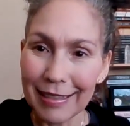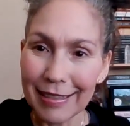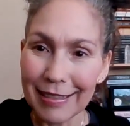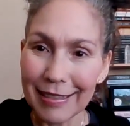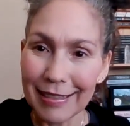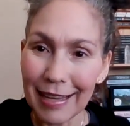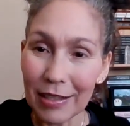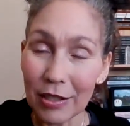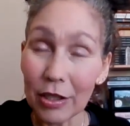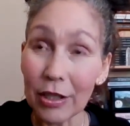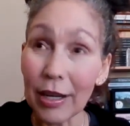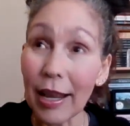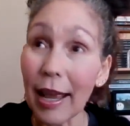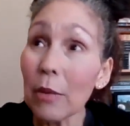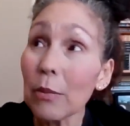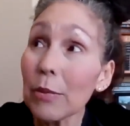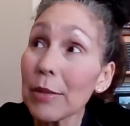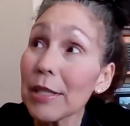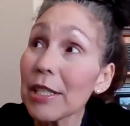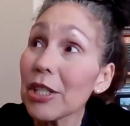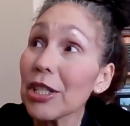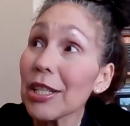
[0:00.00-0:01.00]
Centered.
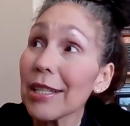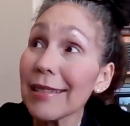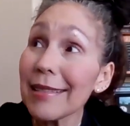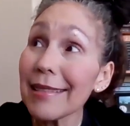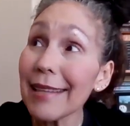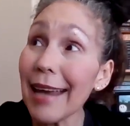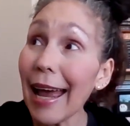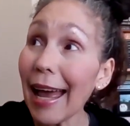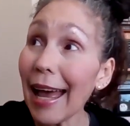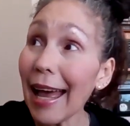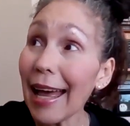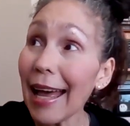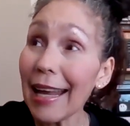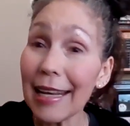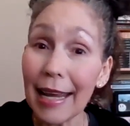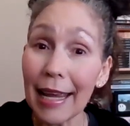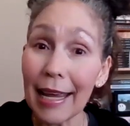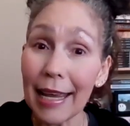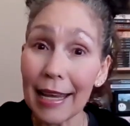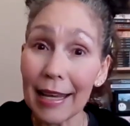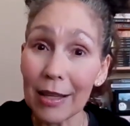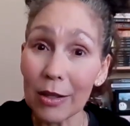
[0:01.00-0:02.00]
And we just had
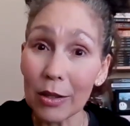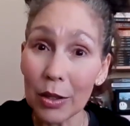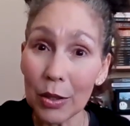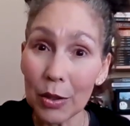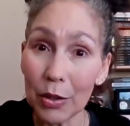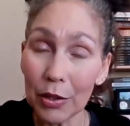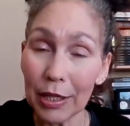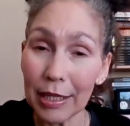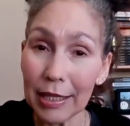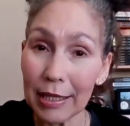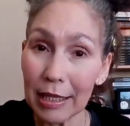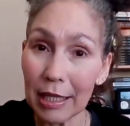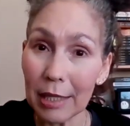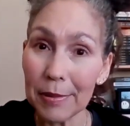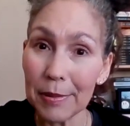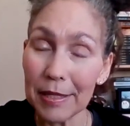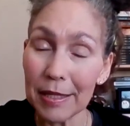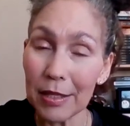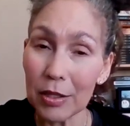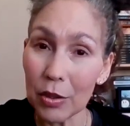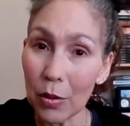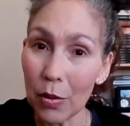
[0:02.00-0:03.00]
a lunar
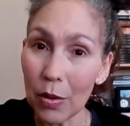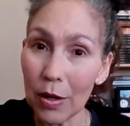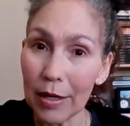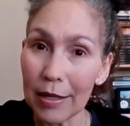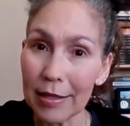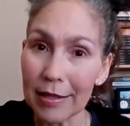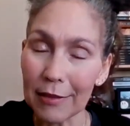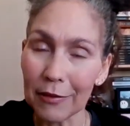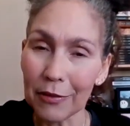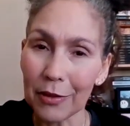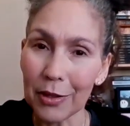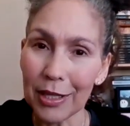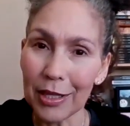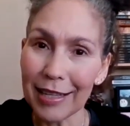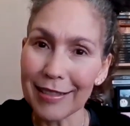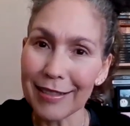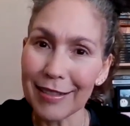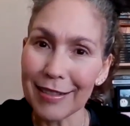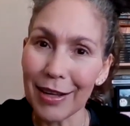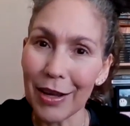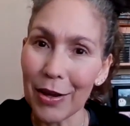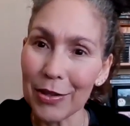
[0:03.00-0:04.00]
eclipse in Taurus a few
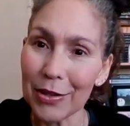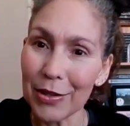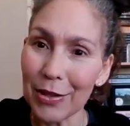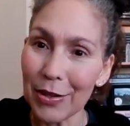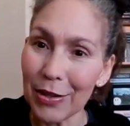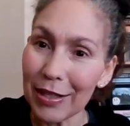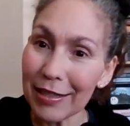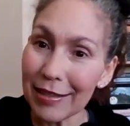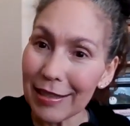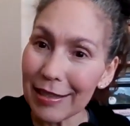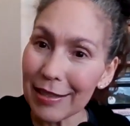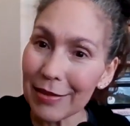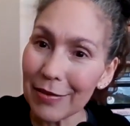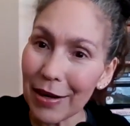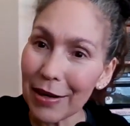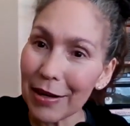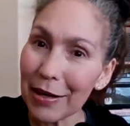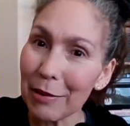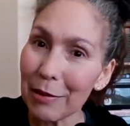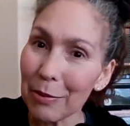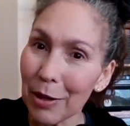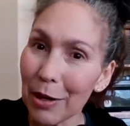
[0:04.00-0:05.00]
days ago. So this is
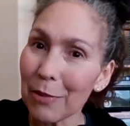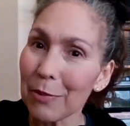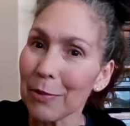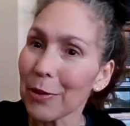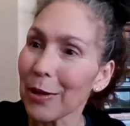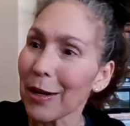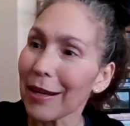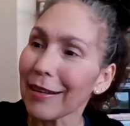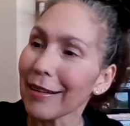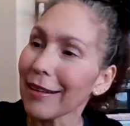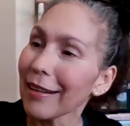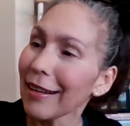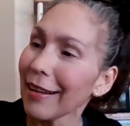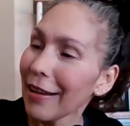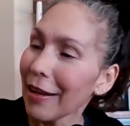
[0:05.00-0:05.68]
very appropriate.